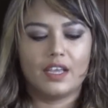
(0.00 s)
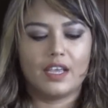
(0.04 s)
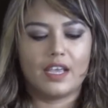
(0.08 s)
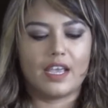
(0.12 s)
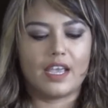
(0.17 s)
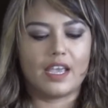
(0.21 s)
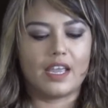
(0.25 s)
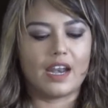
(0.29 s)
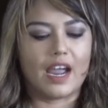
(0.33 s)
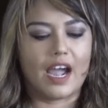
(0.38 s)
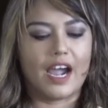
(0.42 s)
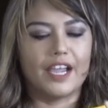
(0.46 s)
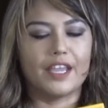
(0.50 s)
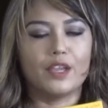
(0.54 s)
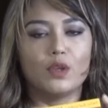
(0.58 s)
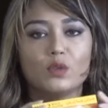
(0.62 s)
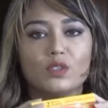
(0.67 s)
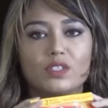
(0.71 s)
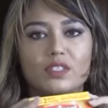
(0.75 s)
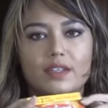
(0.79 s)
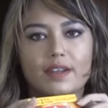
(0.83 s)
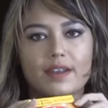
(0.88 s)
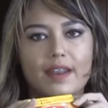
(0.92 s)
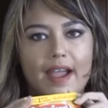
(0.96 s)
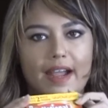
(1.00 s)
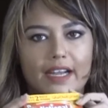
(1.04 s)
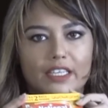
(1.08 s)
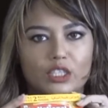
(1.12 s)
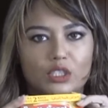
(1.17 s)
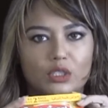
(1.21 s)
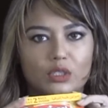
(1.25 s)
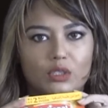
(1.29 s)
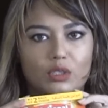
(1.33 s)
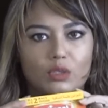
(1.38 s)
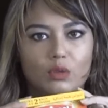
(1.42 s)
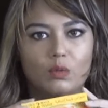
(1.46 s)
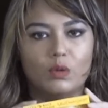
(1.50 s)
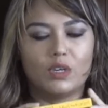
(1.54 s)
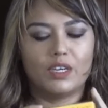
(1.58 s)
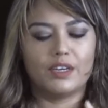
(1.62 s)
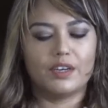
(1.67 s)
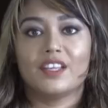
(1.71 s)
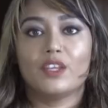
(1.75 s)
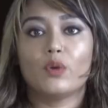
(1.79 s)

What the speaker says: and I use the national one.